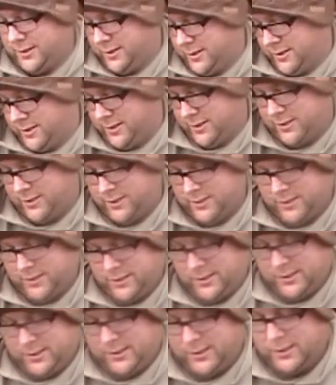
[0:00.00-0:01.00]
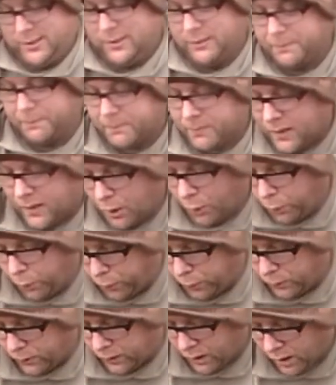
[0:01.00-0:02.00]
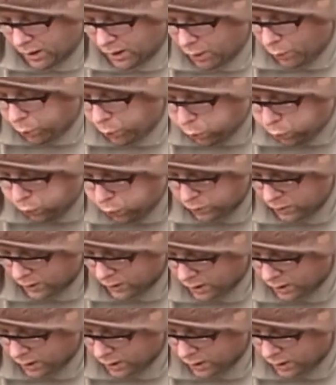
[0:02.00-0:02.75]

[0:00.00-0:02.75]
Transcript: Mr. Rudge was just going to respot his rod